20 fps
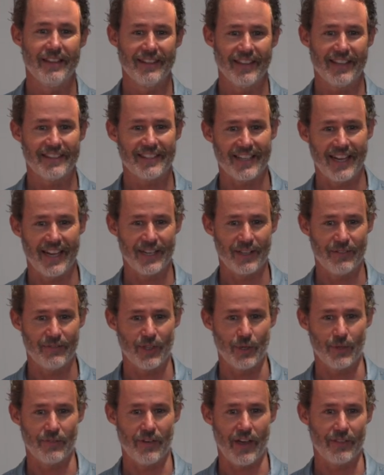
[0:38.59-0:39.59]
Not that any of
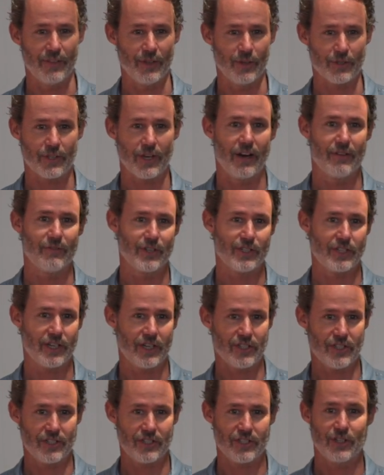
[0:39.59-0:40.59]
you have had those
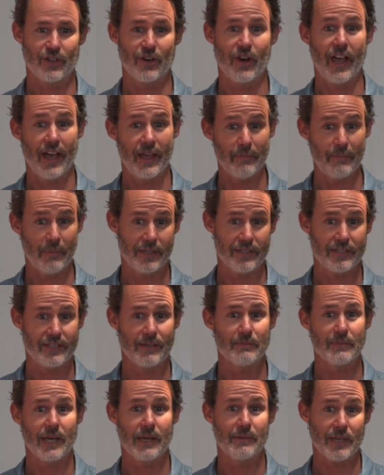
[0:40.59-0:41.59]
conversations in your head, but
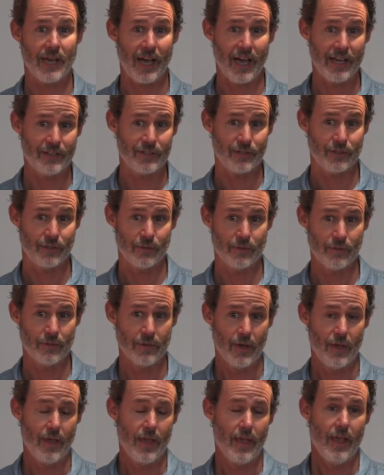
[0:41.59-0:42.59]
sometimes I do.
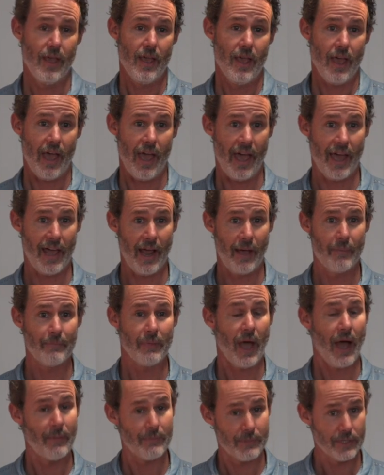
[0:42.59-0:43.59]
And I'm,
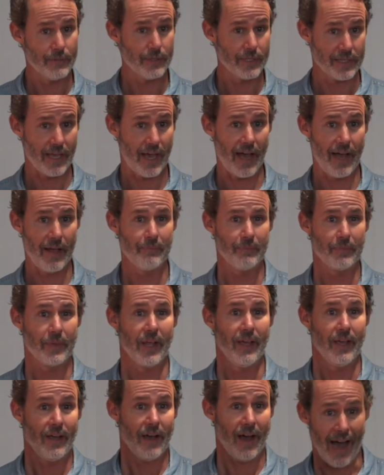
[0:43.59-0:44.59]
I'm doing that.
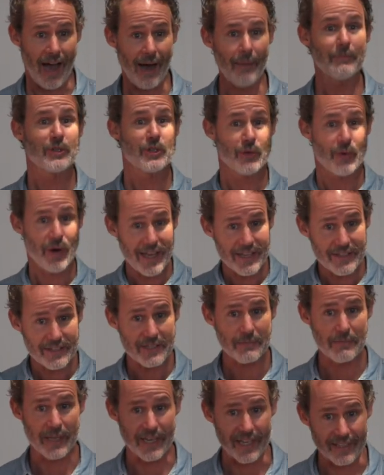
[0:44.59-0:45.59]
I'm
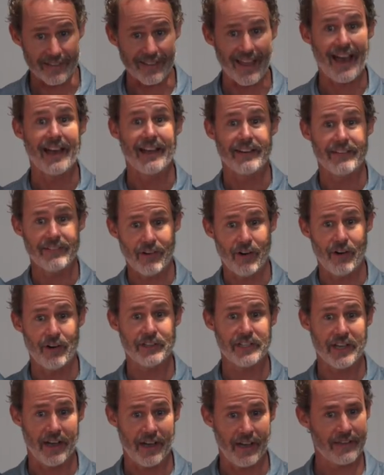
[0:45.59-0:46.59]
transmitting that,
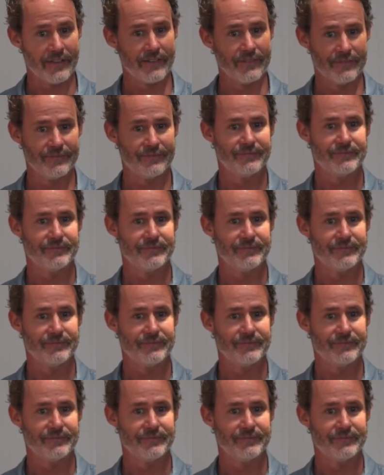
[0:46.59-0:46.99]
aren't I?